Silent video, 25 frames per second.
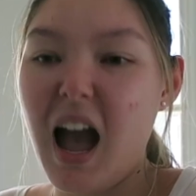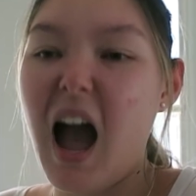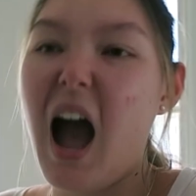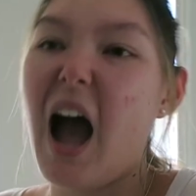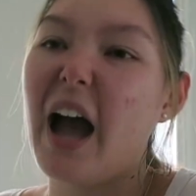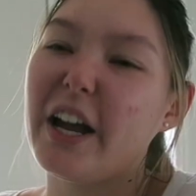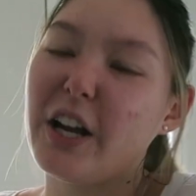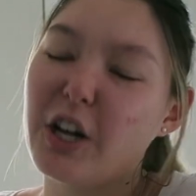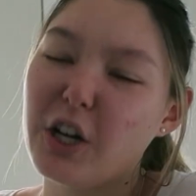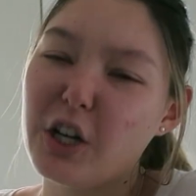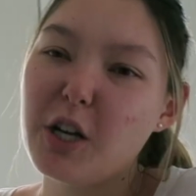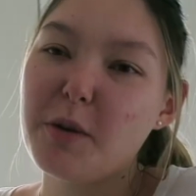
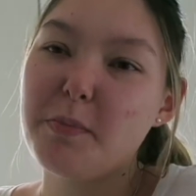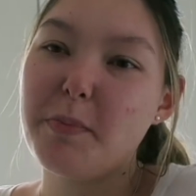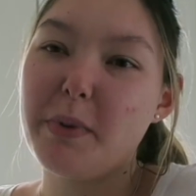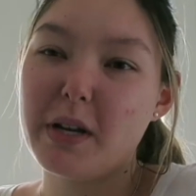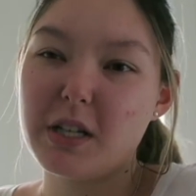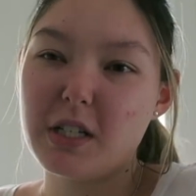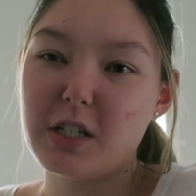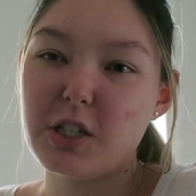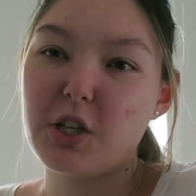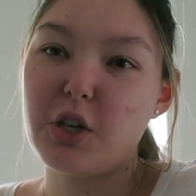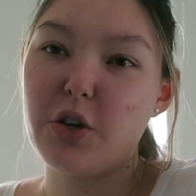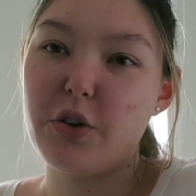I could have
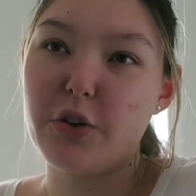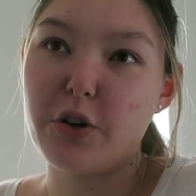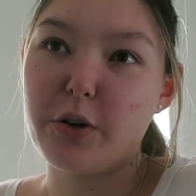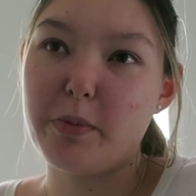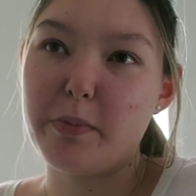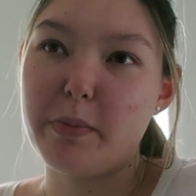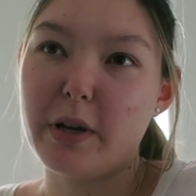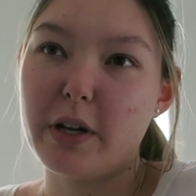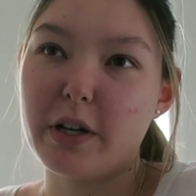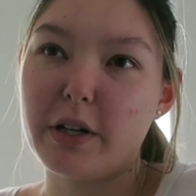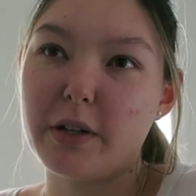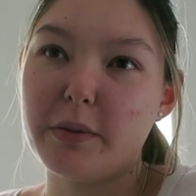picked a cuter
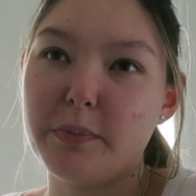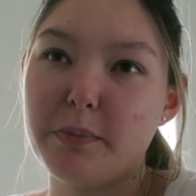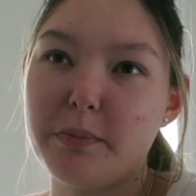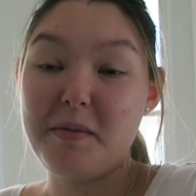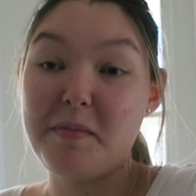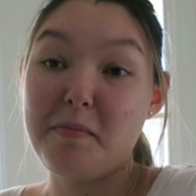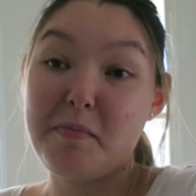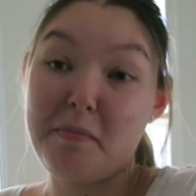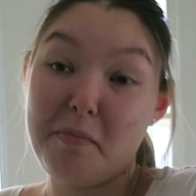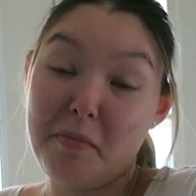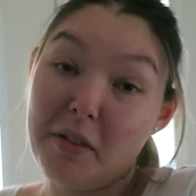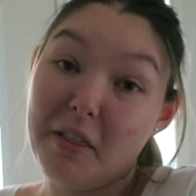mirror,
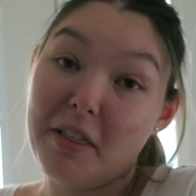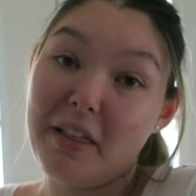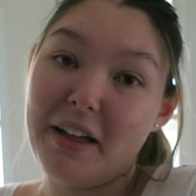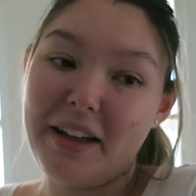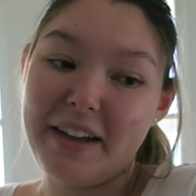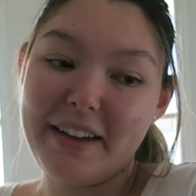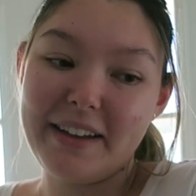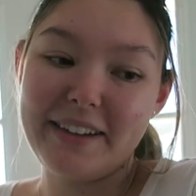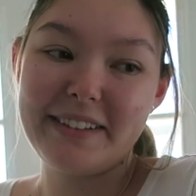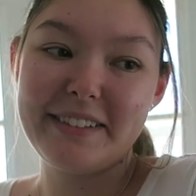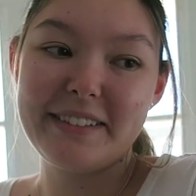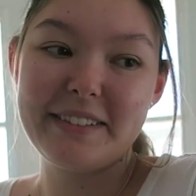but
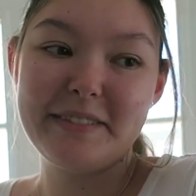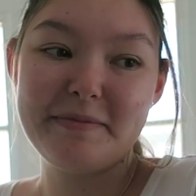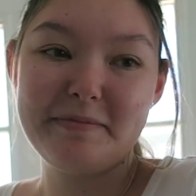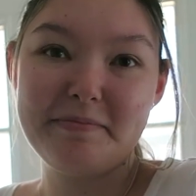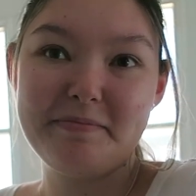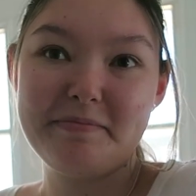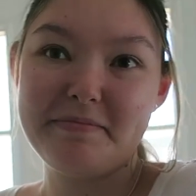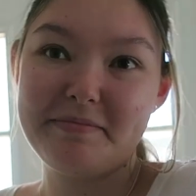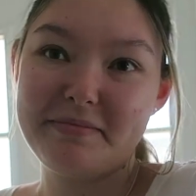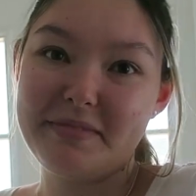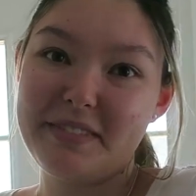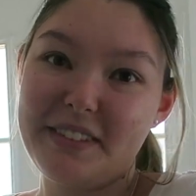like,
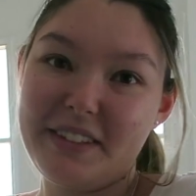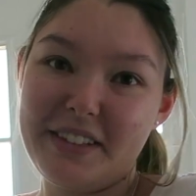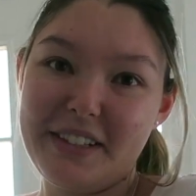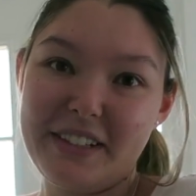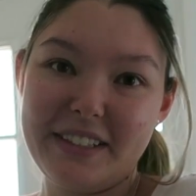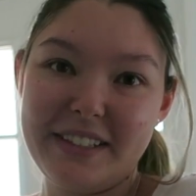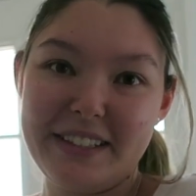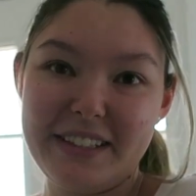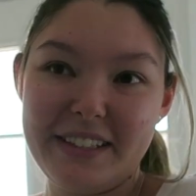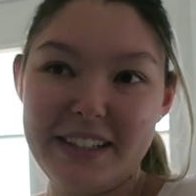looks